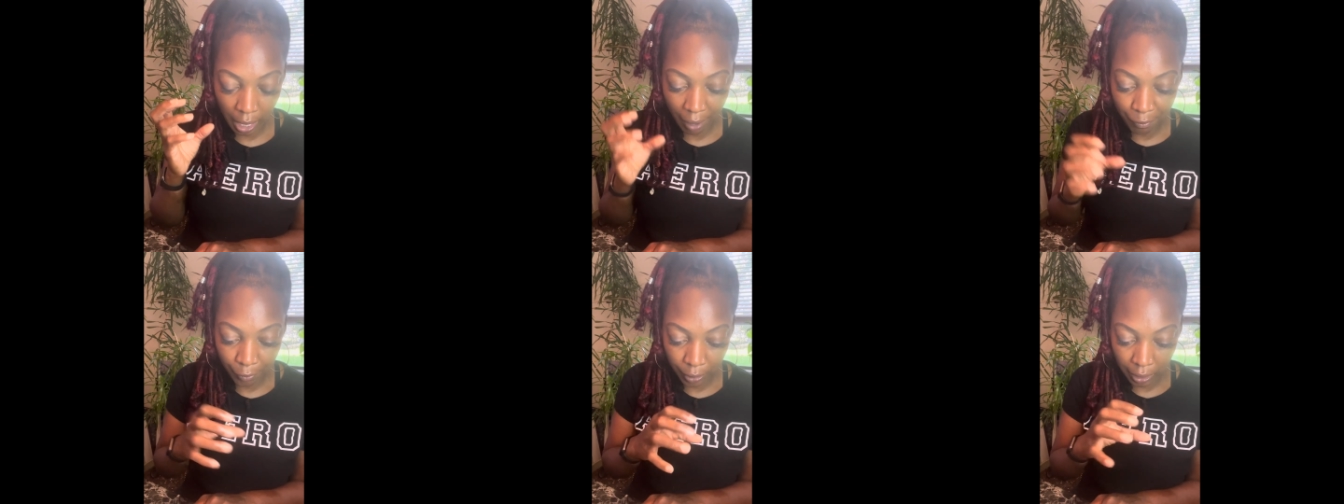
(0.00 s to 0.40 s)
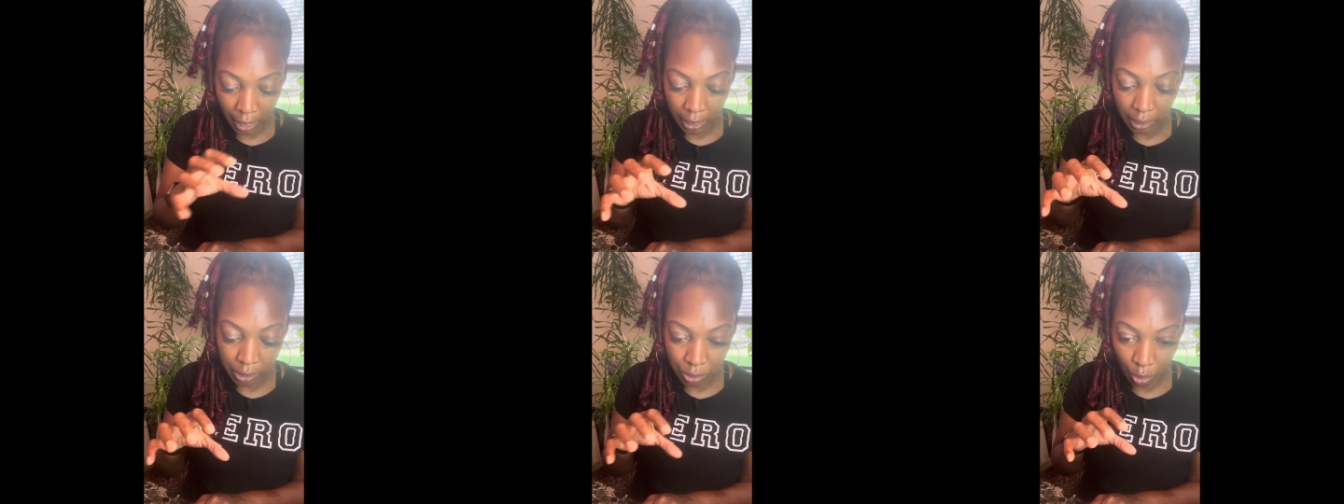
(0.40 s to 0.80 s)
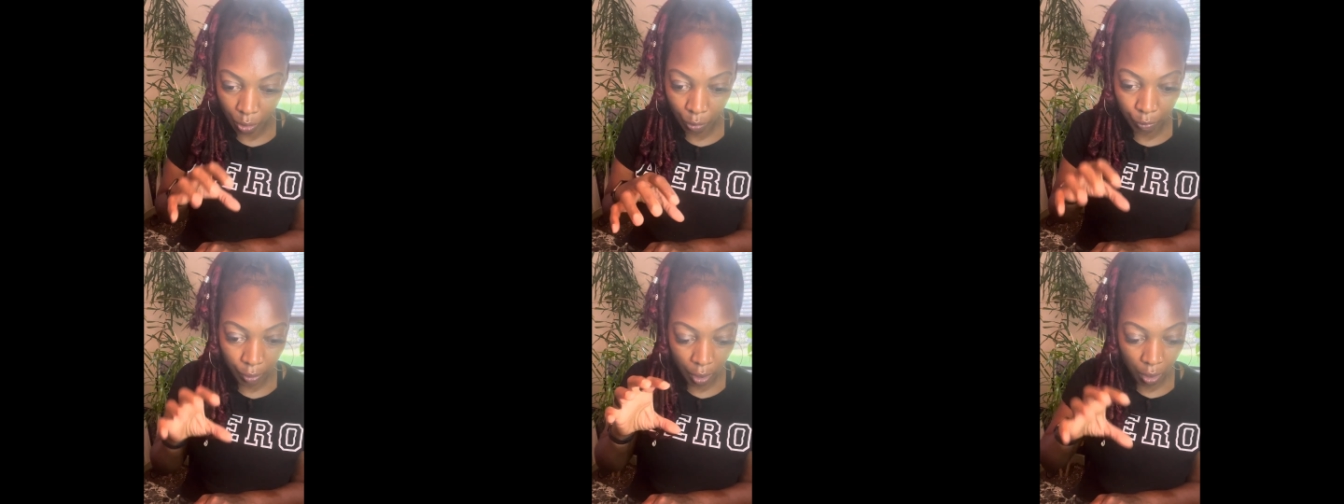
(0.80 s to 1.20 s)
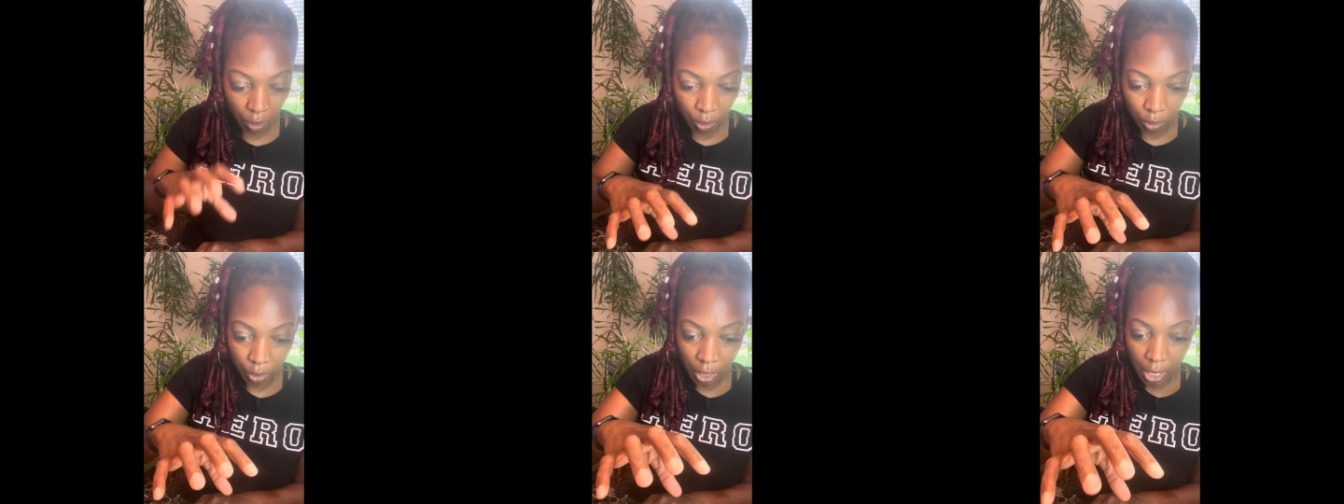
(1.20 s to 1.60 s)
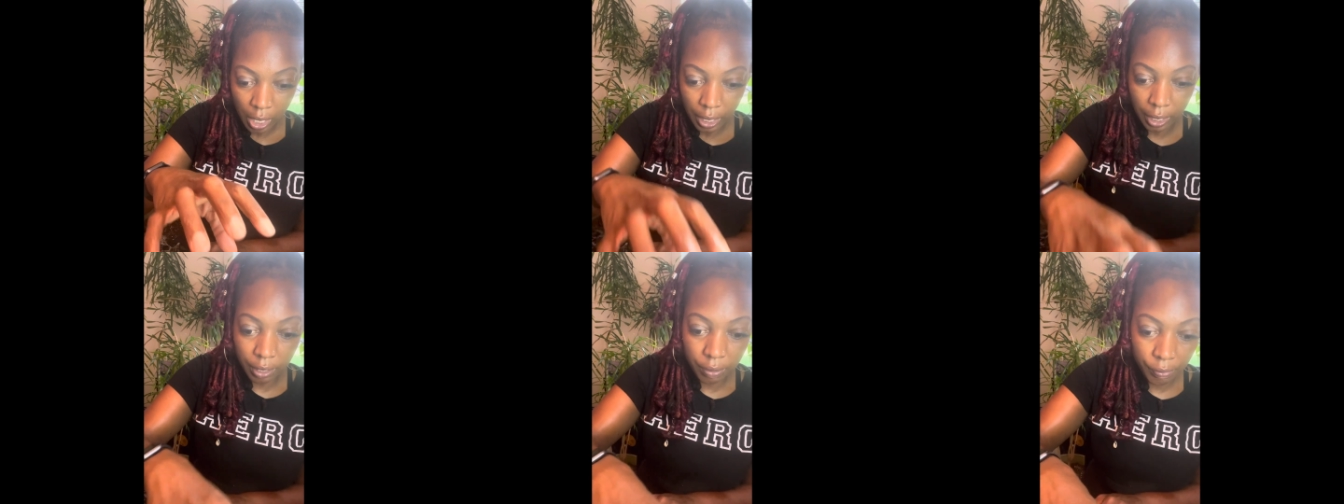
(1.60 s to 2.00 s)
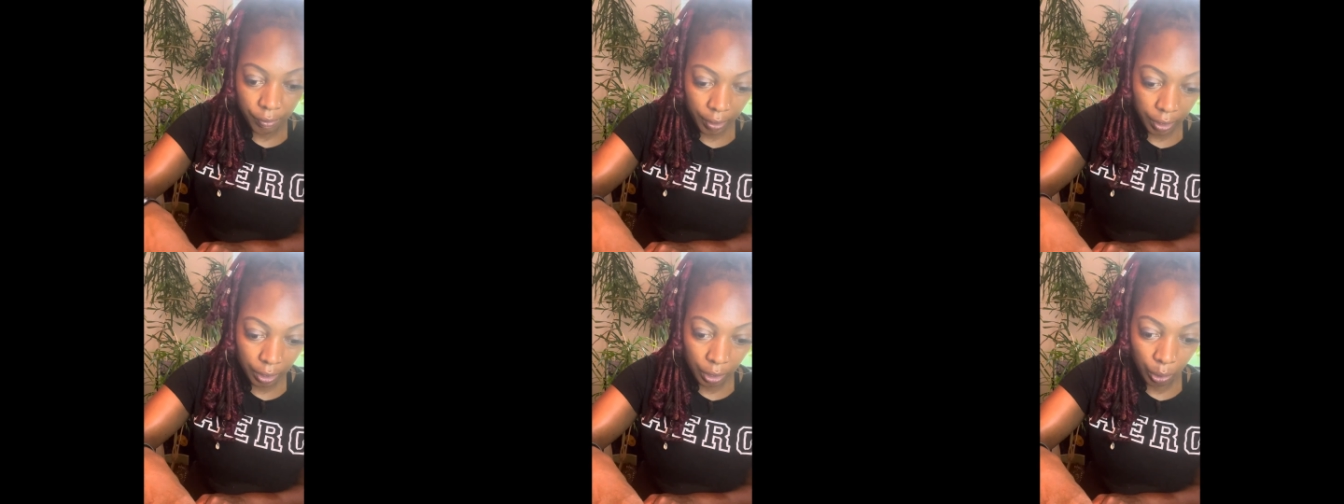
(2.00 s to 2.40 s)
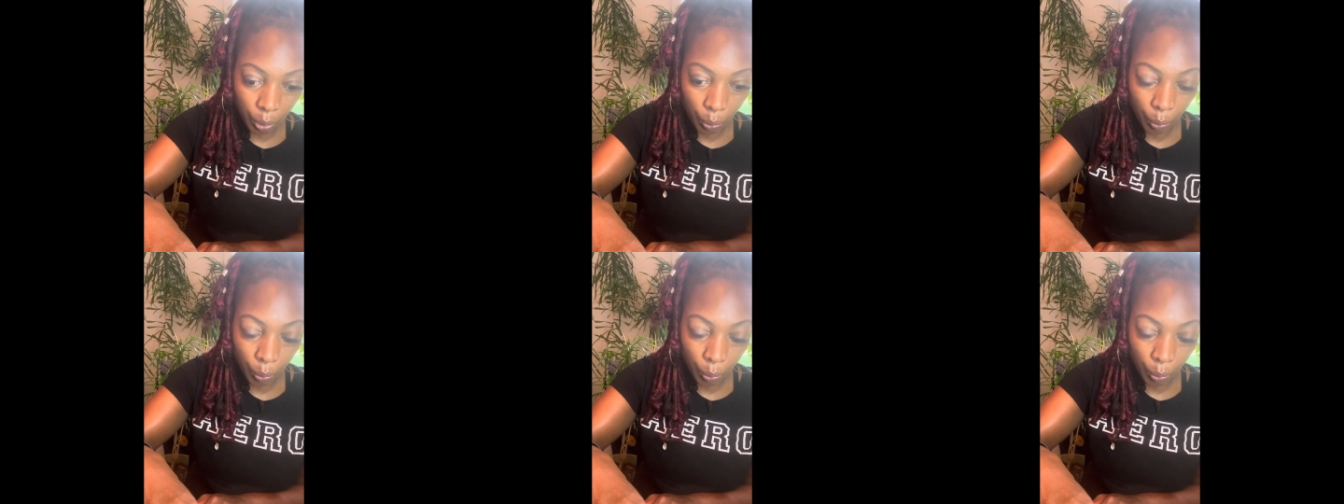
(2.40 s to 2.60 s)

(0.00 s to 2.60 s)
I feel like it's overall, even